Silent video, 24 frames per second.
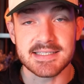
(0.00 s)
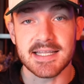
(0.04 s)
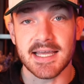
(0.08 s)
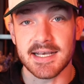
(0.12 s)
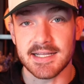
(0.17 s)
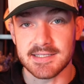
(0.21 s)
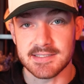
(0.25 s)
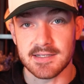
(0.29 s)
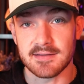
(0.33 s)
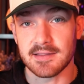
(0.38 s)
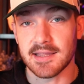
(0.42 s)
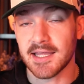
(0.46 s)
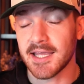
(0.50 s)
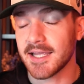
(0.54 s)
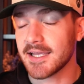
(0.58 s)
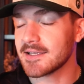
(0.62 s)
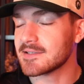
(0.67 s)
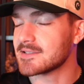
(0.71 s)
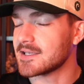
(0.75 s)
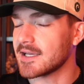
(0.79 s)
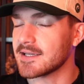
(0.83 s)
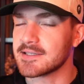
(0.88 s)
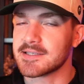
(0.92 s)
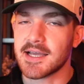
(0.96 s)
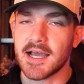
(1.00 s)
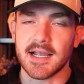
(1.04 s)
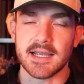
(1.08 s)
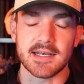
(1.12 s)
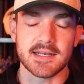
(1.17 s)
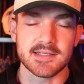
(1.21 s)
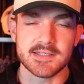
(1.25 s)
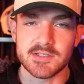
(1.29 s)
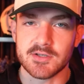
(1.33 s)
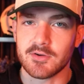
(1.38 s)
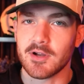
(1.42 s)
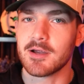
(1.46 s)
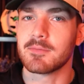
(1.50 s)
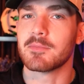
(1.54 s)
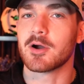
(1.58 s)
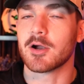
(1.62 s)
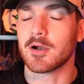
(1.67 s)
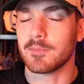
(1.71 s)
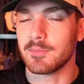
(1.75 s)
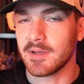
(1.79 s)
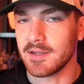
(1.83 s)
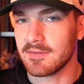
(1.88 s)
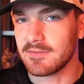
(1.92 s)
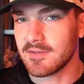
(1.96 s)
that is a thing. TikTok and Instagram are
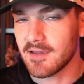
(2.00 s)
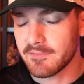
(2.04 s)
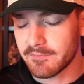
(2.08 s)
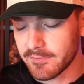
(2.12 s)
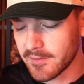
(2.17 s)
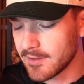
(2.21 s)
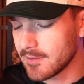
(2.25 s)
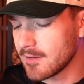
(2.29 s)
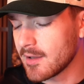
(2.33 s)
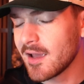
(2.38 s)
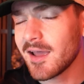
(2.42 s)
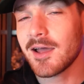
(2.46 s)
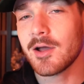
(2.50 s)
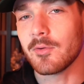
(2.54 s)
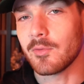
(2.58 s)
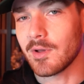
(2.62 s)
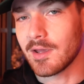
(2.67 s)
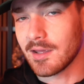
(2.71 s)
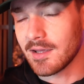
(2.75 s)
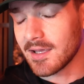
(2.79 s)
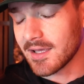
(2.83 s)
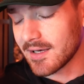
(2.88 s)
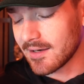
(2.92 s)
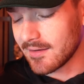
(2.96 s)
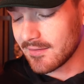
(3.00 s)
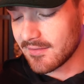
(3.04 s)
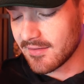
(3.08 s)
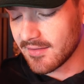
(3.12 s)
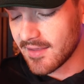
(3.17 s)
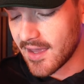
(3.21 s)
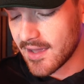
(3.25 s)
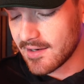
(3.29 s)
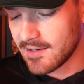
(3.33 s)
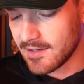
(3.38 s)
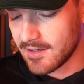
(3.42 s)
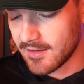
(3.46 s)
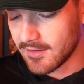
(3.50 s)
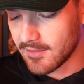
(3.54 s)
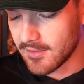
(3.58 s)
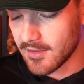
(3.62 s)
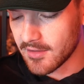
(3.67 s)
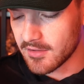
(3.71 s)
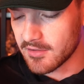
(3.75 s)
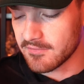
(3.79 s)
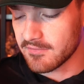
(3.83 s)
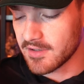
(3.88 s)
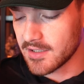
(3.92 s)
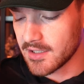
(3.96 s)
a bit different. We can get into that in
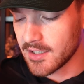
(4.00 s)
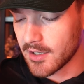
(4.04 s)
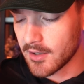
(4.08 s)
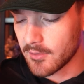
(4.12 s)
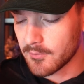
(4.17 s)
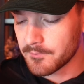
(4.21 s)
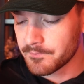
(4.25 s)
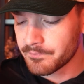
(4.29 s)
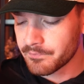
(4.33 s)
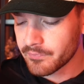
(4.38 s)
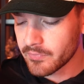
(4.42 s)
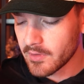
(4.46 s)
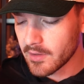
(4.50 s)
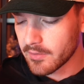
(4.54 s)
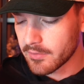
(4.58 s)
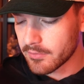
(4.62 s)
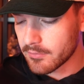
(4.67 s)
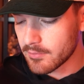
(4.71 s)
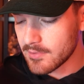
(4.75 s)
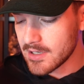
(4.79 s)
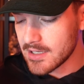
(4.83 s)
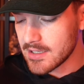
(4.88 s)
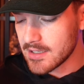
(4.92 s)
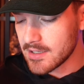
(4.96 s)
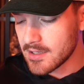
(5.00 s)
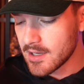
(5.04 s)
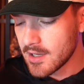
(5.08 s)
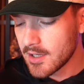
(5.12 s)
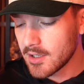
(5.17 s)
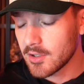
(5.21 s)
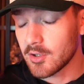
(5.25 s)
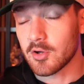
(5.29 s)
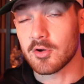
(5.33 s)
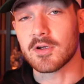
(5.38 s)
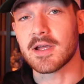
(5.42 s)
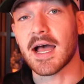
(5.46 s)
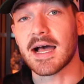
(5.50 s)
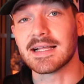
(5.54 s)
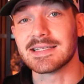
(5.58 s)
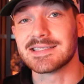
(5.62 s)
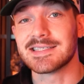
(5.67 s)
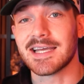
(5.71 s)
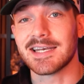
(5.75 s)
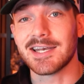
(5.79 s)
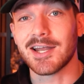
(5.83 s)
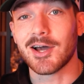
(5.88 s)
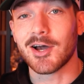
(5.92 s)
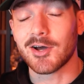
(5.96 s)
another video. 3, your
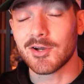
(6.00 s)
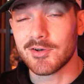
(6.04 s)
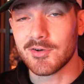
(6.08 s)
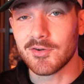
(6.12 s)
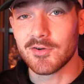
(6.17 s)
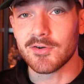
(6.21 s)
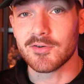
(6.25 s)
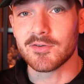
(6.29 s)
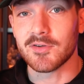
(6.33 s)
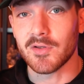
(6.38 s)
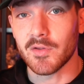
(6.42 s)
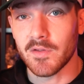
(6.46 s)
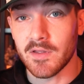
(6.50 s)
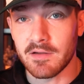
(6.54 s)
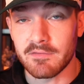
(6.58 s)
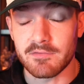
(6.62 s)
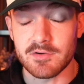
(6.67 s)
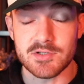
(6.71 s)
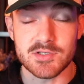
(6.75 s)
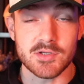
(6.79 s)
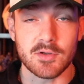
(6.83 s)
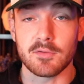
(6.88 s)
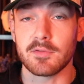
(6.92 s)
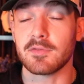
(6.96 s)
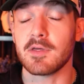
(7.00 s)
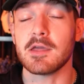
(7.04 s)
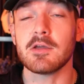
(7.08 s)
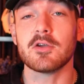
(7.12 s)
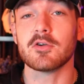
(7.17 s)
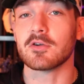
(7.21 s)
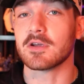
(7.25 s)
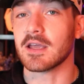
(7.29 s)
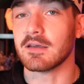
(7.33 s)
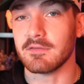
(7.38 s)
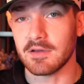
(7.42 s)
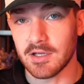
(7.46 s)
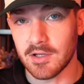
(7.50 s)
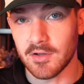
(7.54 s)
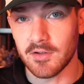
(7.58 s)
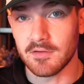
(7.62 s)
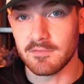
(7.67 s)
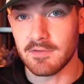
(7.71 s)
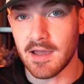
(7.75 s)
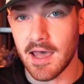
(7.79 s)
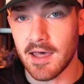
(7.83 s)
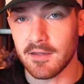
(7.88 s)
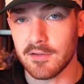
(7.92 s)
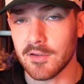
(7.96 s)
content under delivers. You think you're giving
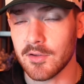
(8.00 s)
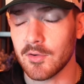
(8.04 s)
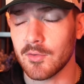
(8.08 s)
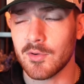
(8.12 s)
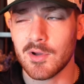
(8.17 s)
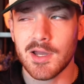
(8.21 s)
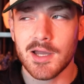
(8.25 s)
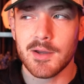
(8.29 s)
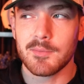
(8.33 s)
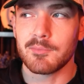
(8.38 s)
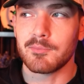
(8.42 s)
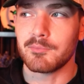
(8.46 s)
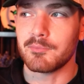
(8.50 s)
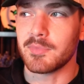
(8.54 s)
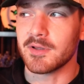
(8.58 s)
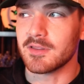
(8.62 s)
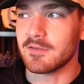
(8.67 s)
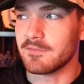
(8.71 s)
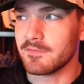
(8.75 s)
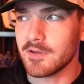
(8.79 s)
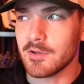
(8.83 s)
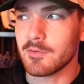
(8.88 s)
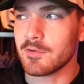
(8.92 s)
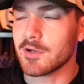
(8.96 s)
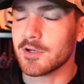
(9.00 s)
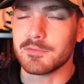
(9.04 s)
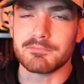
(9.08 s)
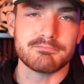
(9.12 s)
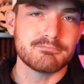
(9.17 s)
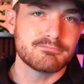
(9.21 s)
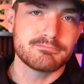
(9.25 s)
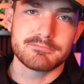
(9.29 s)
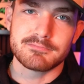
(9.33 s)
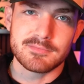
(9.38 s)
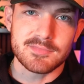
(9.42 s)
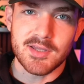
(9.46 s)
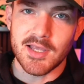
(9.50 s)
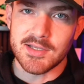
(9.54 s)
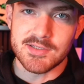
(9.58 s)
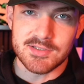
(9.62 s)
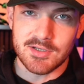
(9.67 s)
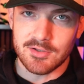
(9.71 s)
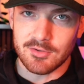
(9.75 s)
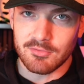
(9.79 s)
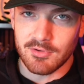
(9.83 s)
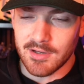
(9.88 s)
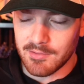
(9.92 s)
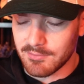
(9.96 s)
good value, but the viewer
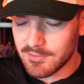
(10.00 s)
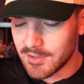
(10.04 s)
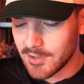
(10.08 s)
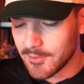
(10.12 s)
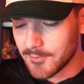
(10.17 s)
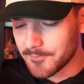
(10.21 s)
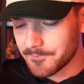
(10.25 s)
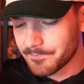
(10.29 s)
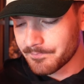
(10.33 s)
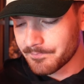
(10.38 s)
doesn't agree with you.